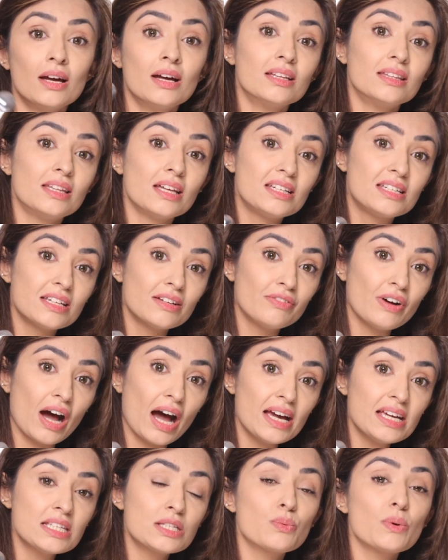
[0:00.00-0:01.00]
The
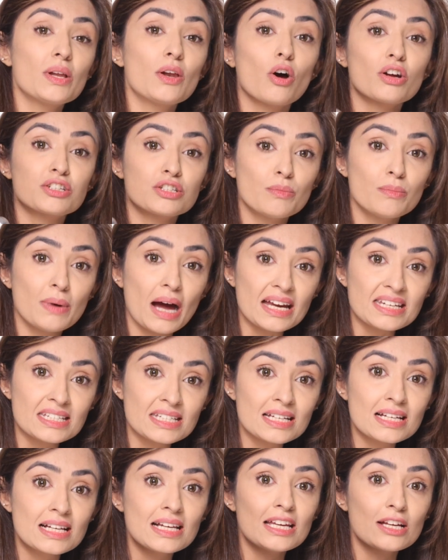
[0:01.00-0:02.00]
device will
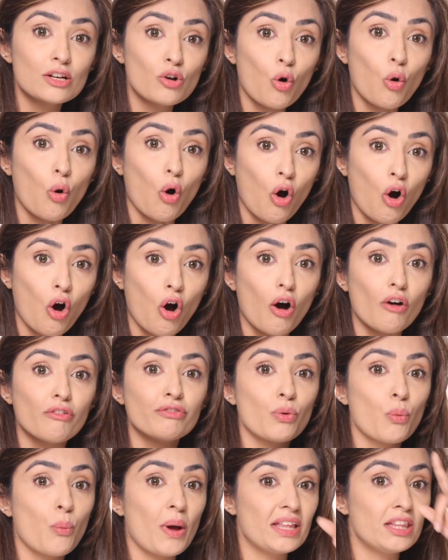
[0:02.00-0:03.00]
automatically go off
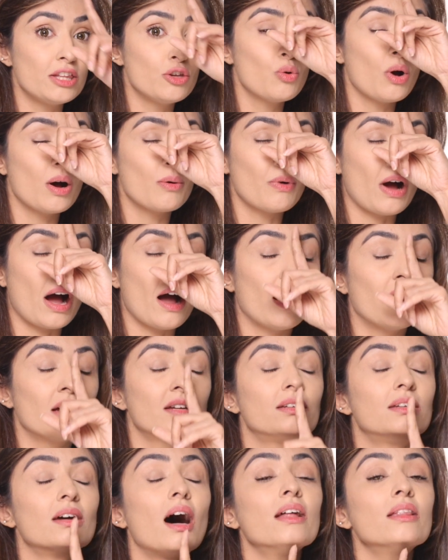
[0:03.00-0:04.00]
when you are
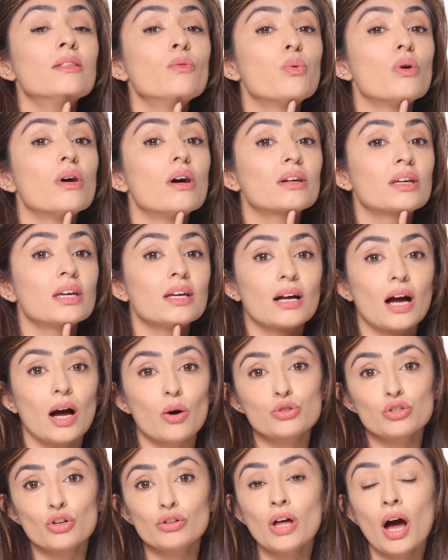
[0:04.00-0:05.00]
done working
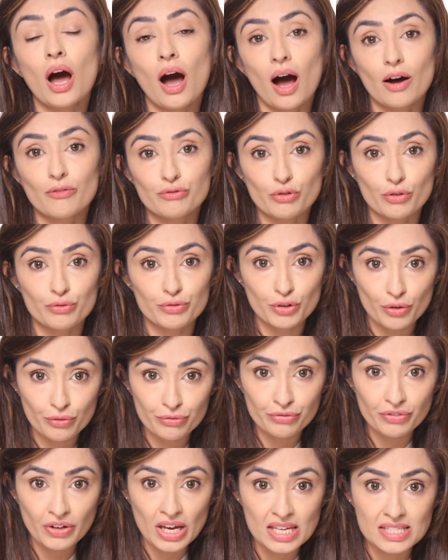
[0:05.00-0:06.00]
out on half of your
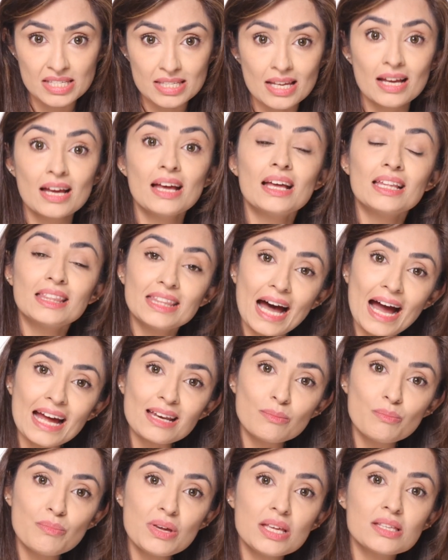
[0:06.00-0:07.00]
face. That
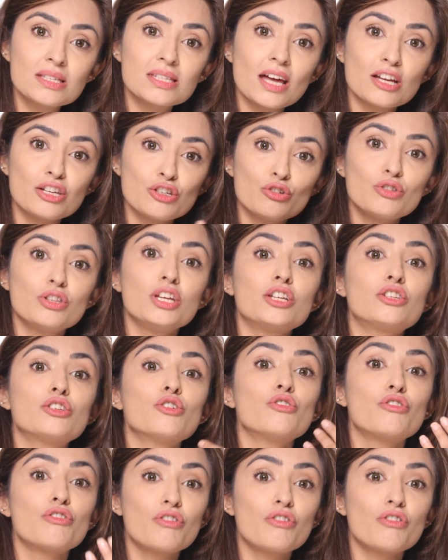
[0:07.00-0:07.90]
means that you need to